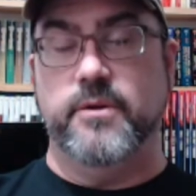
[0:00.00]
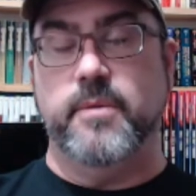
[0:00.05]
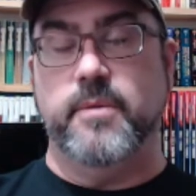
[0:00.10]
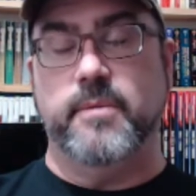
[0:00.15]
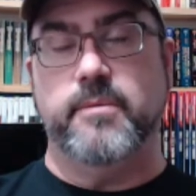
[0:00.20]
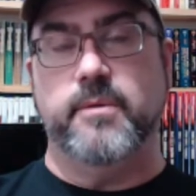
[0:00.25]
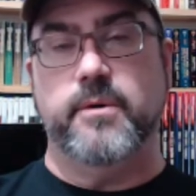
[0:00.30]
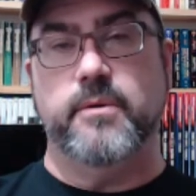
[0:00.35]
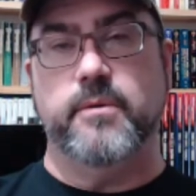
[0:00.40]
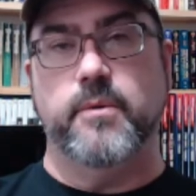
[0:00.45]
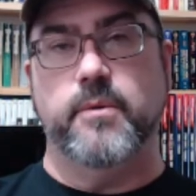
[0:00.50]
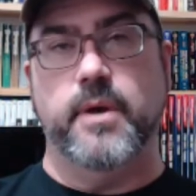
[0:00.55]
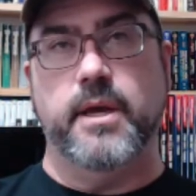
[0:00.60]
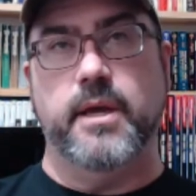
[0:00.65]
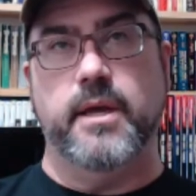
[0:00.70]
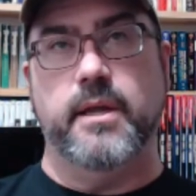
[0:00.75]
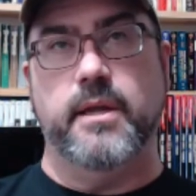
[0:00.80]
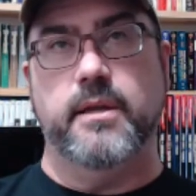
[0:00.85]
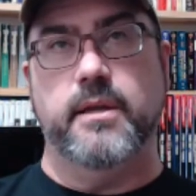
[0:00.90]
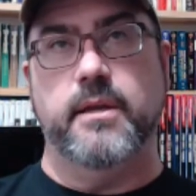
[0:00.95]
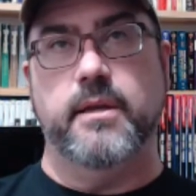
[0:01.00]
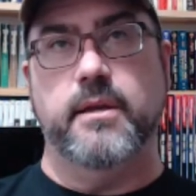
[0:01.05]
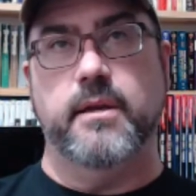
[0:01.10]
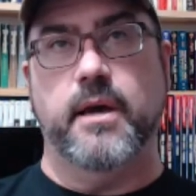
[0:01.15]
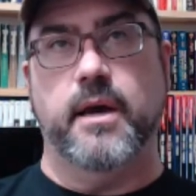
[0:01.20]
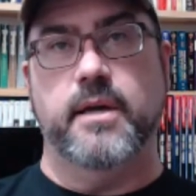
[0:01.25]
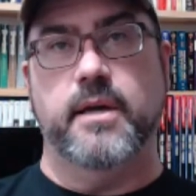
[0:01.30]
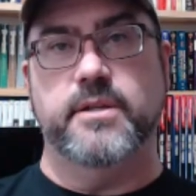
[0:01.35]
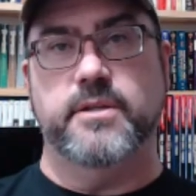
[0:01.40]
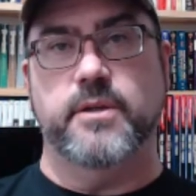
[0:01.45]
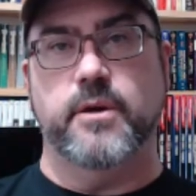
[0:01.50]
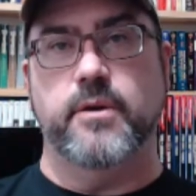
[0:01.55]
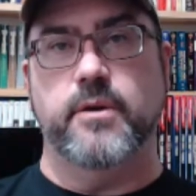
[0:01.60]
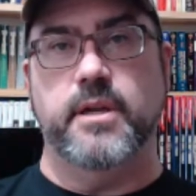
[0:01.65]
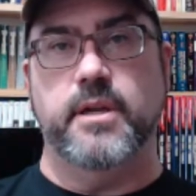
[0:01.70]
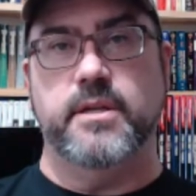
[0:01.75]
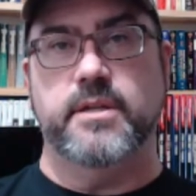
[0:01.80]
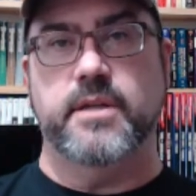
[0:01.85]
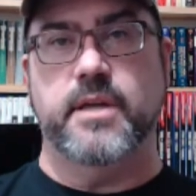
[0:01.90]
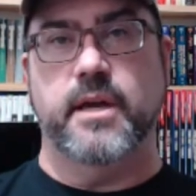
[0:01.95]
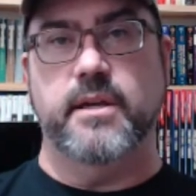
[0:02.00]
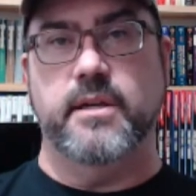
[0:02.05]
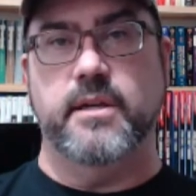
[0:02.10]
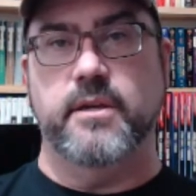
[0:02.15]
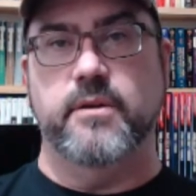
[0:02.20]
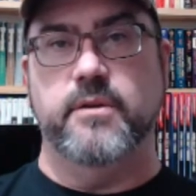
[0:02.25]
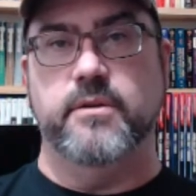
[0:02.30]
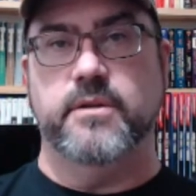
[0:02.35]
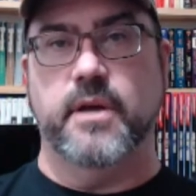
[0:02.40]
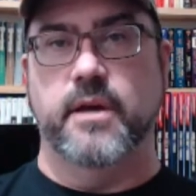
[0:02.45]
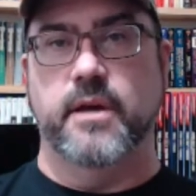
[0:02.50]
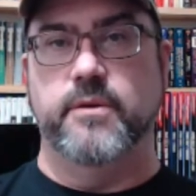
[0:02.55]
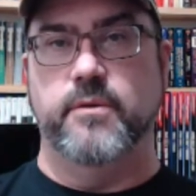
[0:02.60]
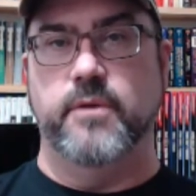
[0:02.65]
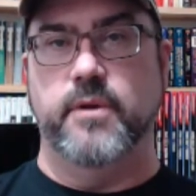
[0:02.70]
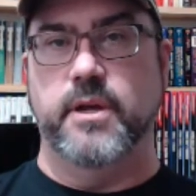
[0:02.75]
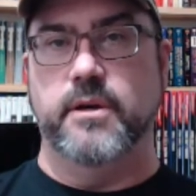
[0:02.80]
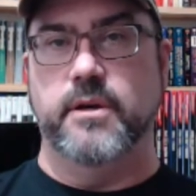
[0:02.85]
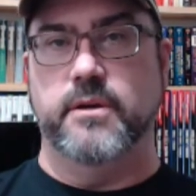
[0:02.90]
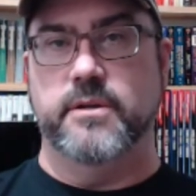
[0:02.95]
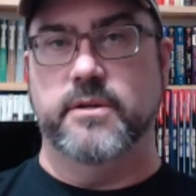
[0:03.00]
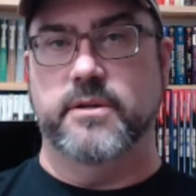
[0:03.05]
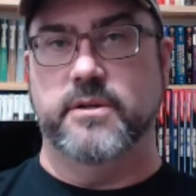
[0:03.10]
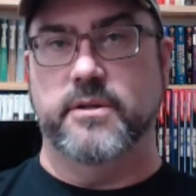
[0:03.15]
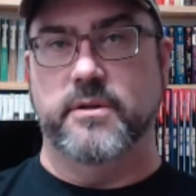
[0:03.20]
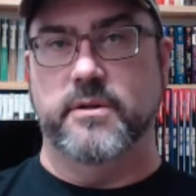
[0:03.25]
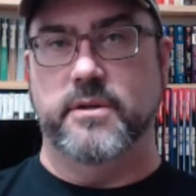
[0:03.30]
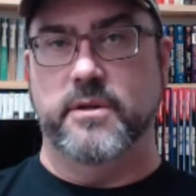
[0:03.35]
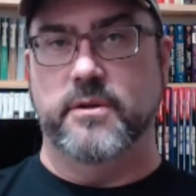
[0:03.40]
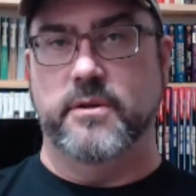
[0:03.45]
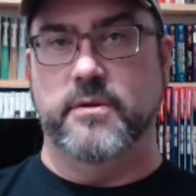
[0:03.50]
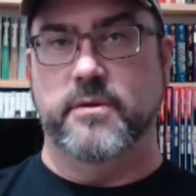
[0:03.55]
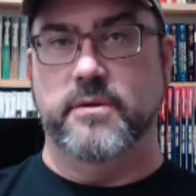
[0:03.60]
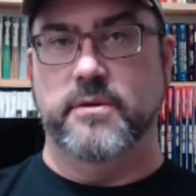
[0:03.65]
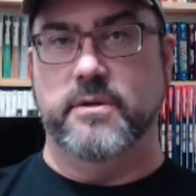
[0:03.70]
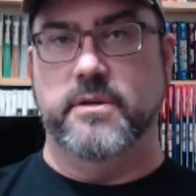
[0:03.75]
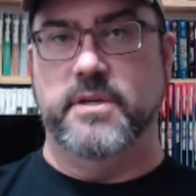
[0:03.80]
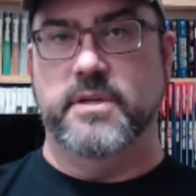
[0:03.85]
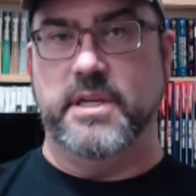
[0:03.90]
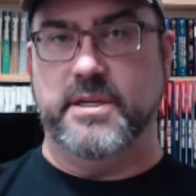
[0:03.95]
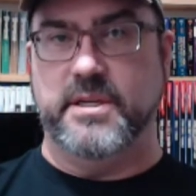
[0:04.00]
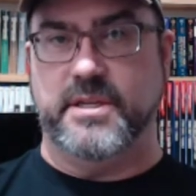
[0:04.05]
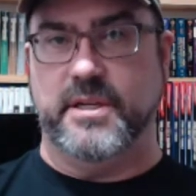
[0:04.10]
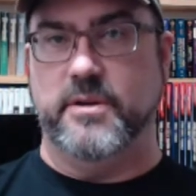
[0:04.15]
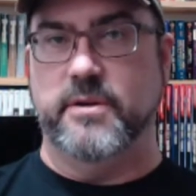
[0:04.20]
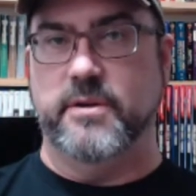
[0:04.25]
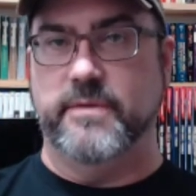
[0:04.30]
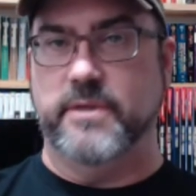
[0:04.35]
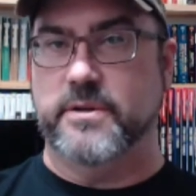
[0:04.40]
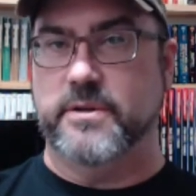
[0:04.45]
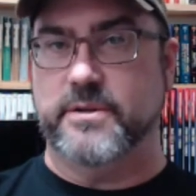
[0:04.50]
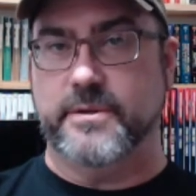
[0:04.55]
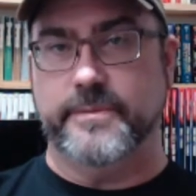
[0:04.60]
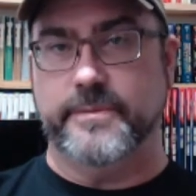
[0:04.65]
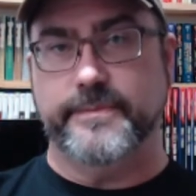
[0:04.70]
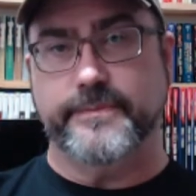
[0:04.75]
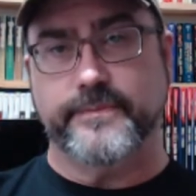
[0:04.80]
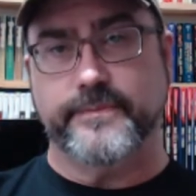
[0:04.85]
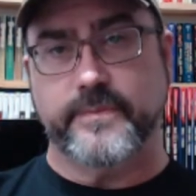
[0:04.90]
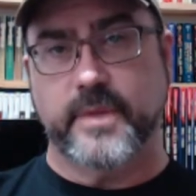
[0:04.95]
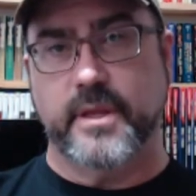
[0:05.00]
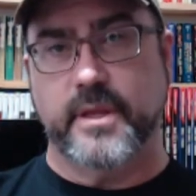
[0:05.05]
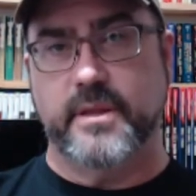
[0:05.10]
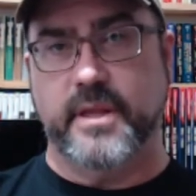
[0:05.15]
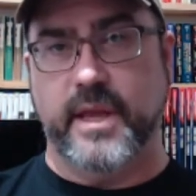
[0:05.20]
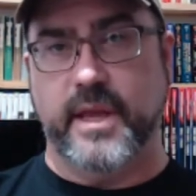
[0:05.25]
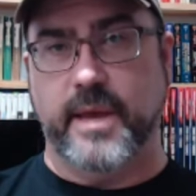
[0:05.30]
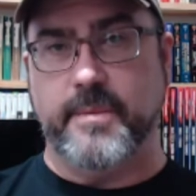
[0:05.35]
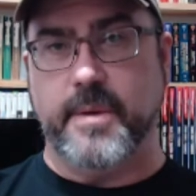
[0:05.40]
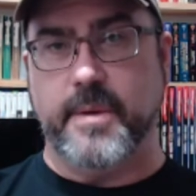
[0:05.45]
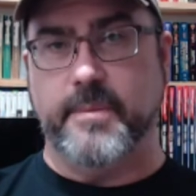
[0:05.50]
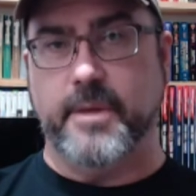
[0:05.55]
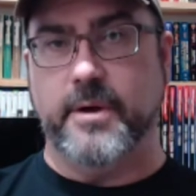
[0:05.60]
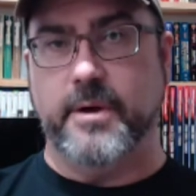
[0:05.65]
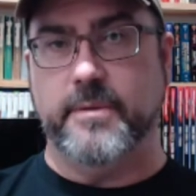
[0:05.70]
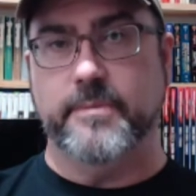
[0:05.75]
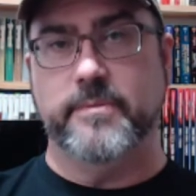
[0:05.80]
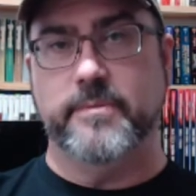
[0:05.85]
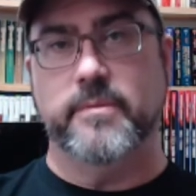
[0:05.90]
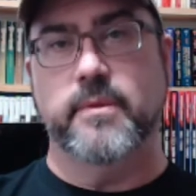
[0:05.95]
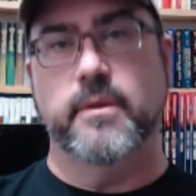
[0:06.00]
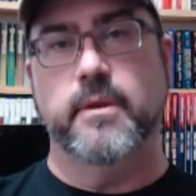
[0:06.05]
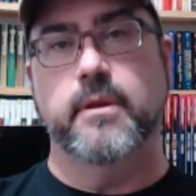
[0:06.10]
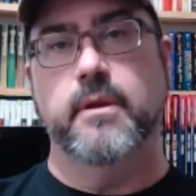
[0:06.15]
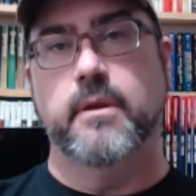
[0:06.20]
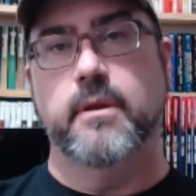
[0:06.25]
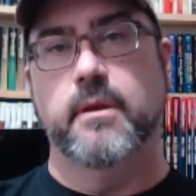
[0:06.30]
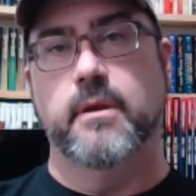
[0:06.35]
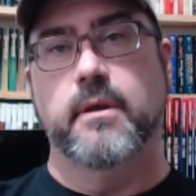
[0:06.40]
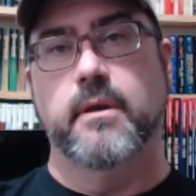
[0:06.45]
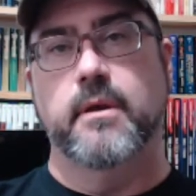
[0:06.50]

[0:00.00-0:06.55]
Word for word: remember when Sony decided to use Unreal to do DC Universe, the MMO?